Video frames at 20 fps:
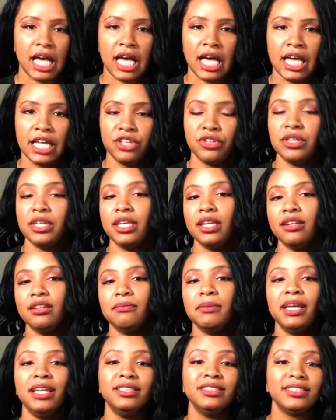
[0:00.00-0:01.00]
you can get them
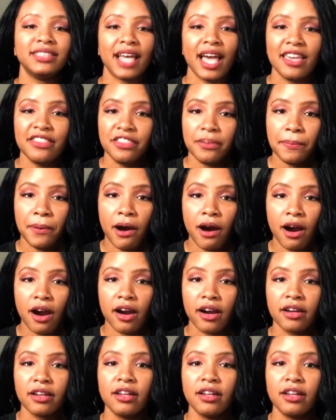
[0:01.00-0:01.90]
inside the park,